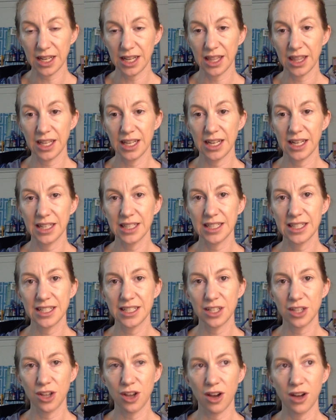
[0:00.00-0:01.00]
and then I listened
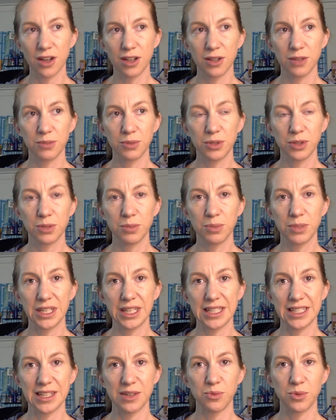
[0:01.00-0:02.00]
to the audiobook
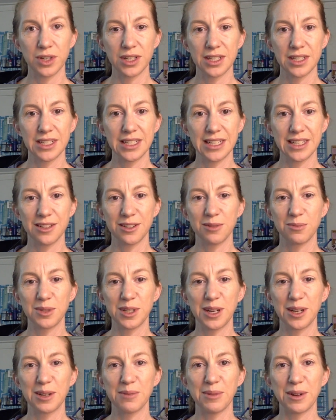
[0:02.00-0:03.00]
because I wanted to hear them
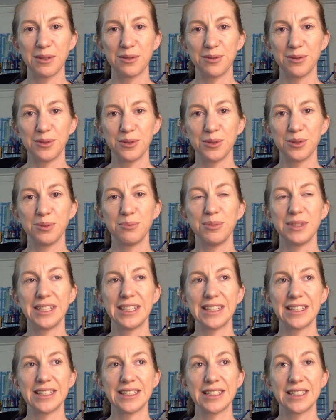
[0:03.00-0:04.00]
talk about food
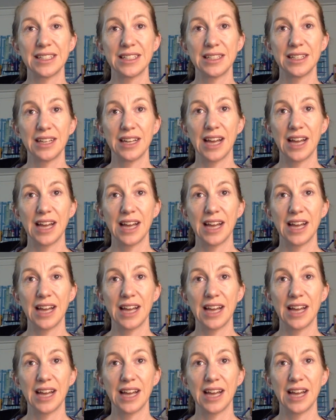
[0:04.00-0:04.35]
because